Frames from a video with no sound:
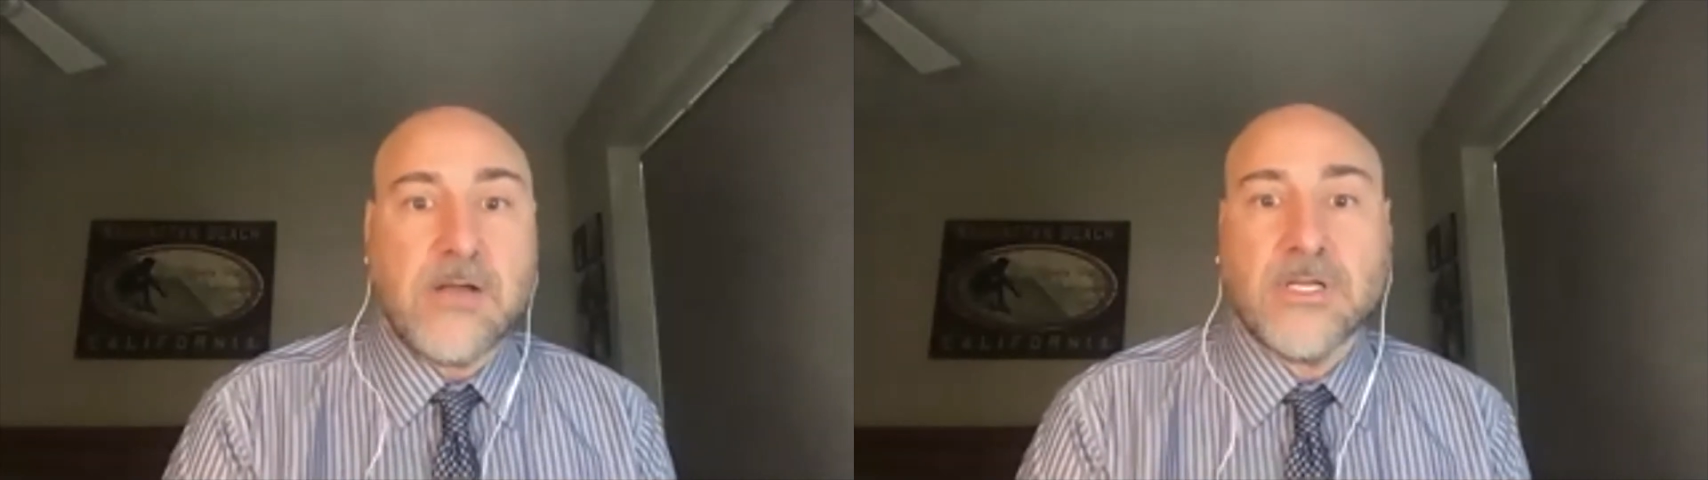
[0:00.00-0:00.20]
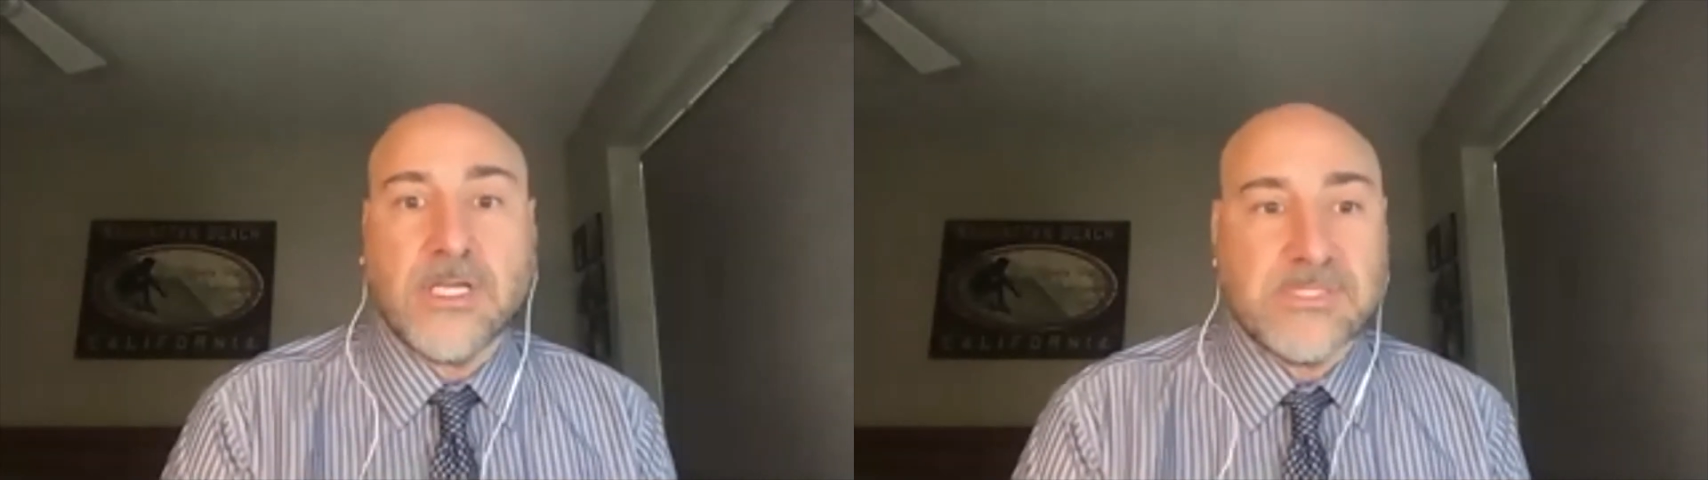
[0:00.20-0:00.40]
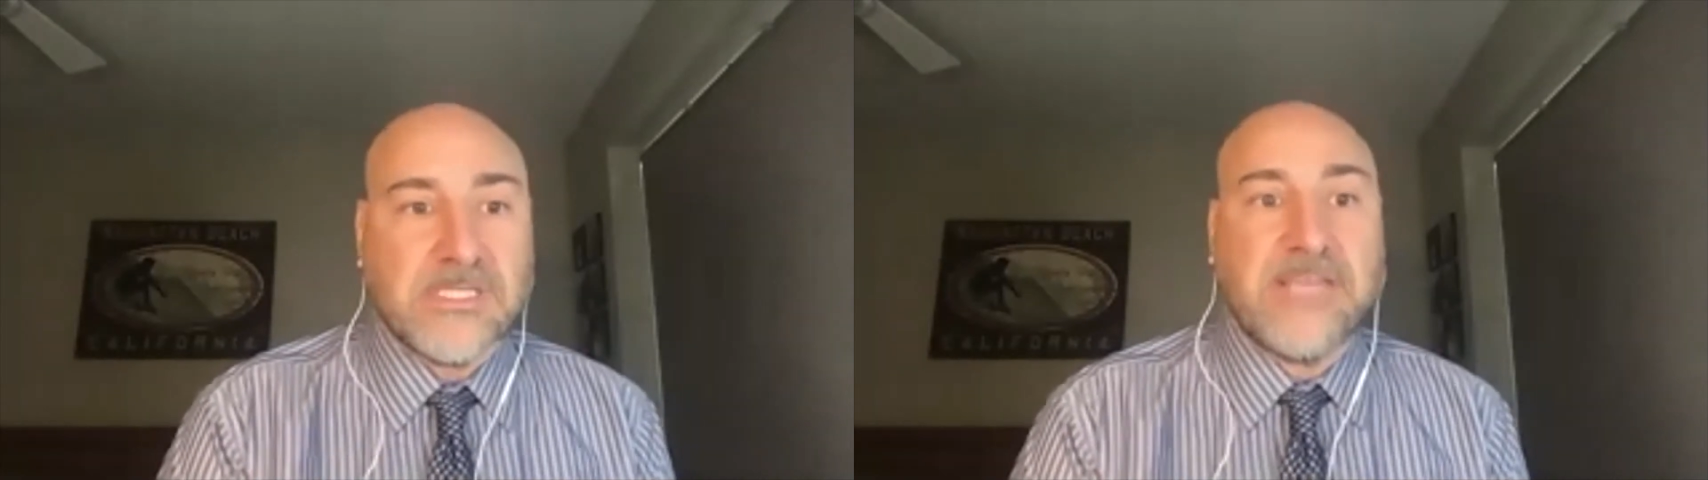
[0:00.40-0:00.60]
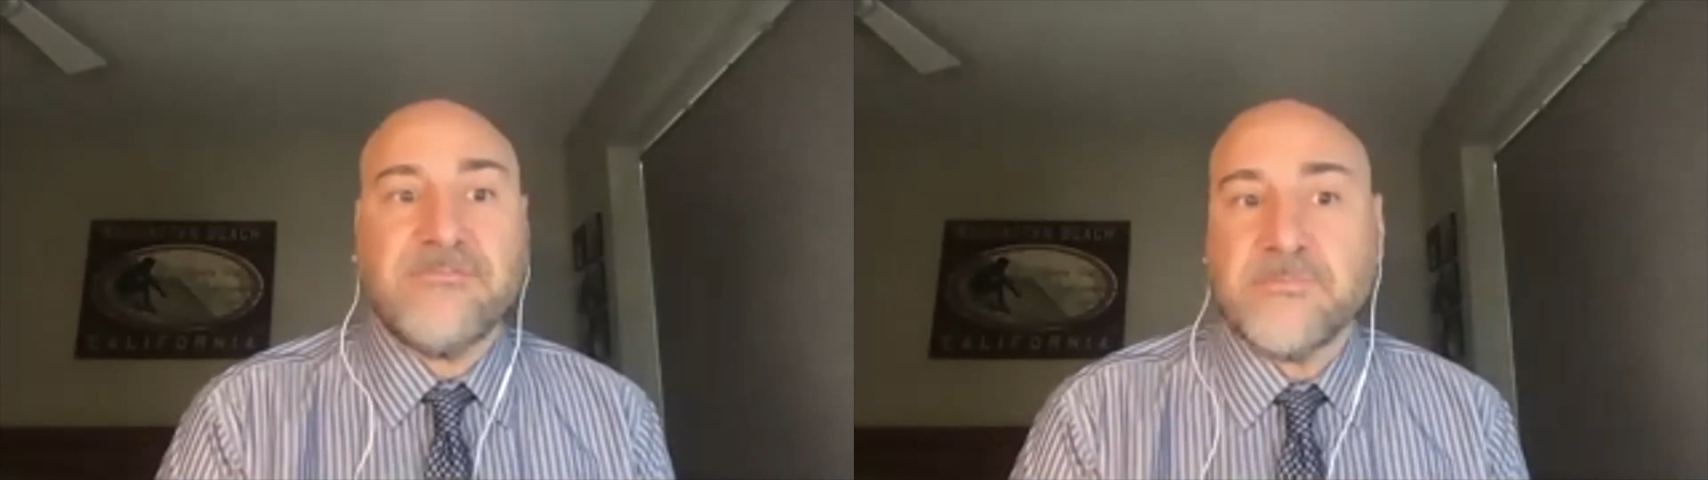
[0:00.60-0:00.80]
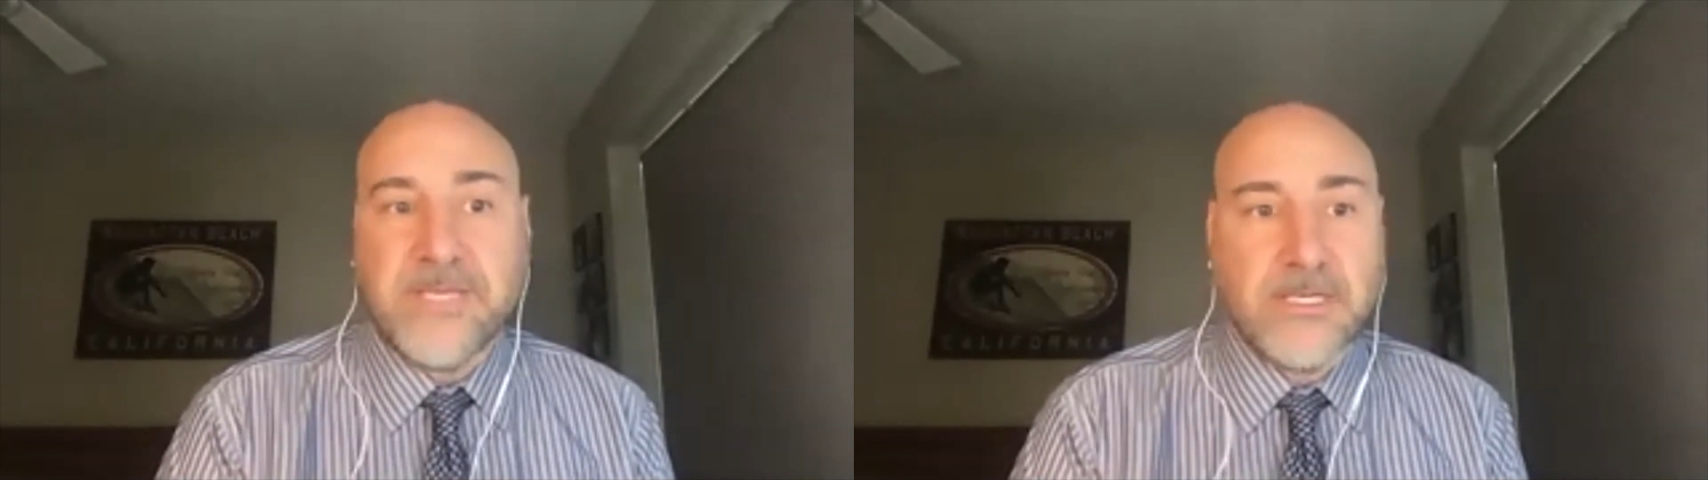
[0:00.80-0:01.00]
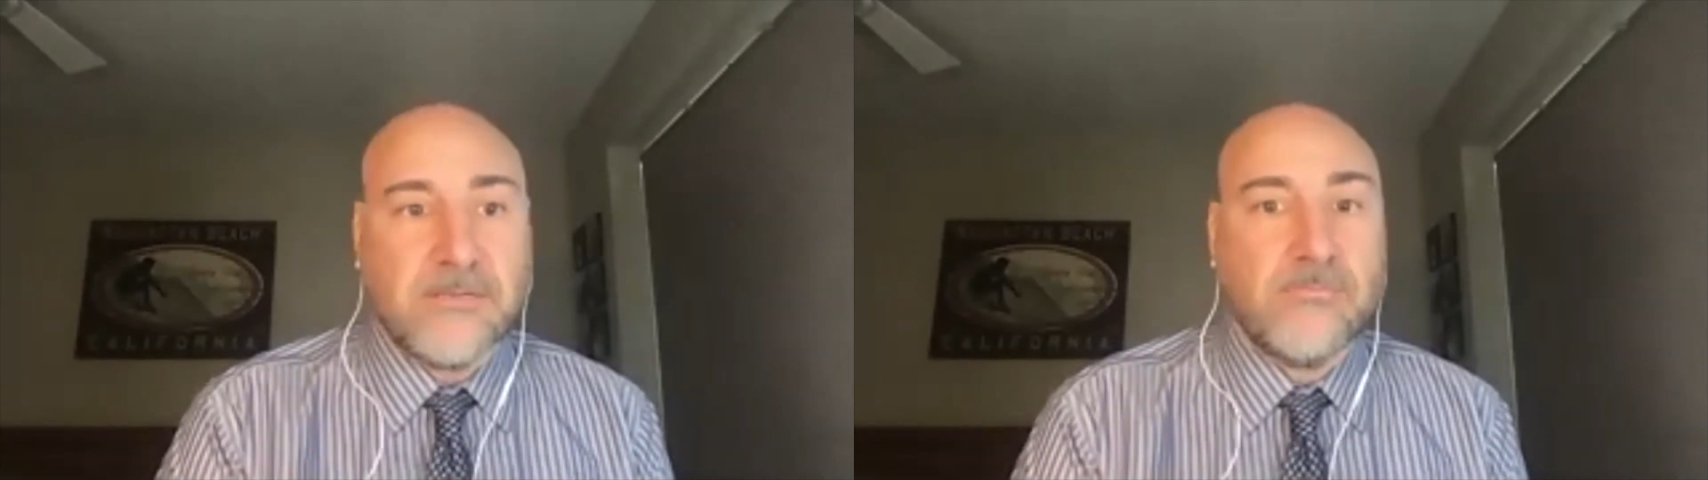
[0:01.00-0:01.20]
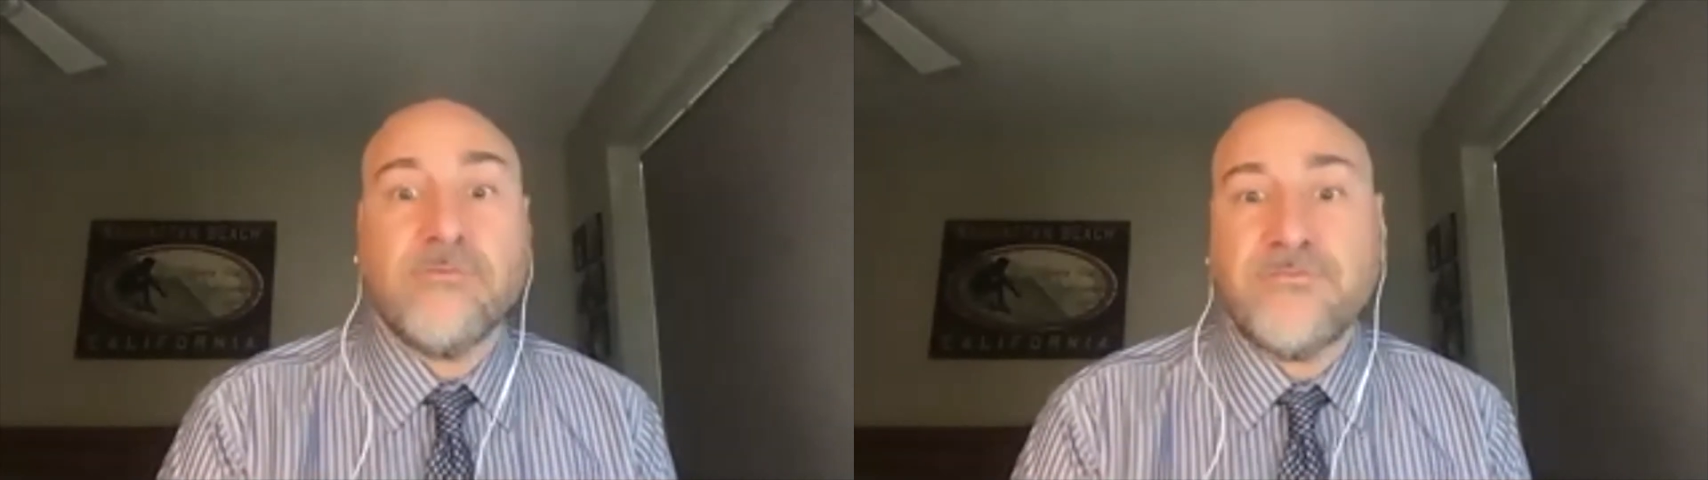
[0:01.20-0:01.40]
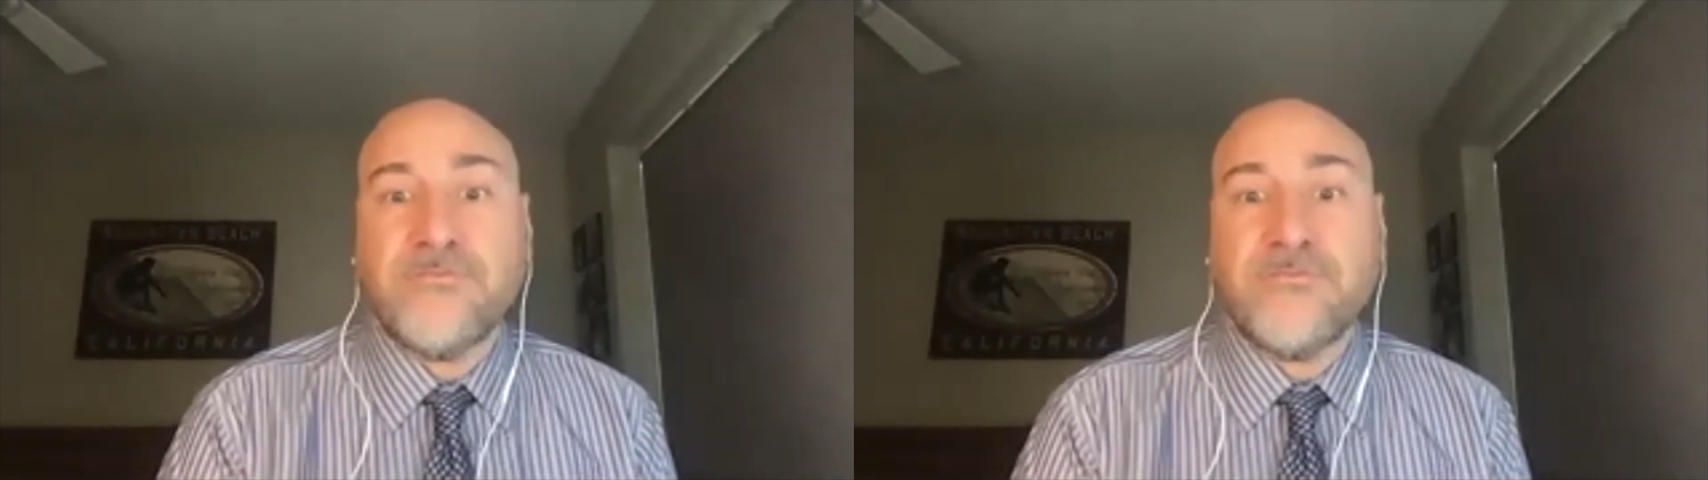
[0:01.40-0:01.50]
outcomes. Life is better, more